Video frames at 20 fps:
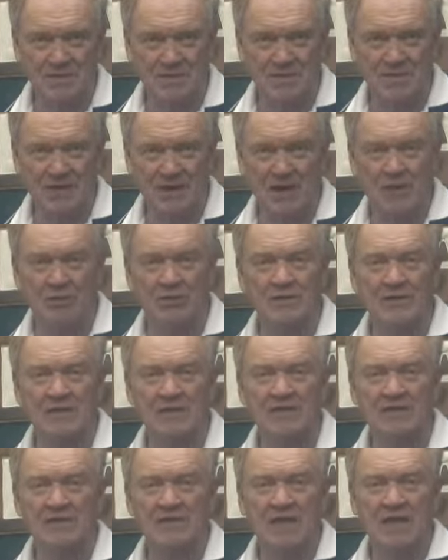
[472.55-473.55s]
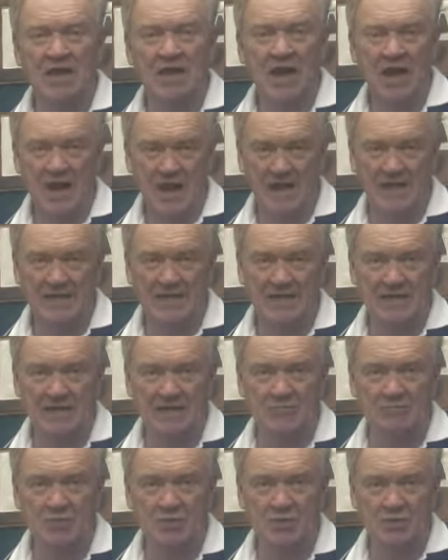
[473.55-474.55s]
an area like
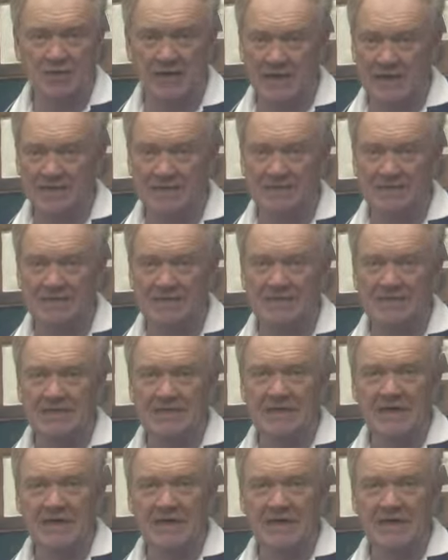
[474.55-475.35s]
Campbell County,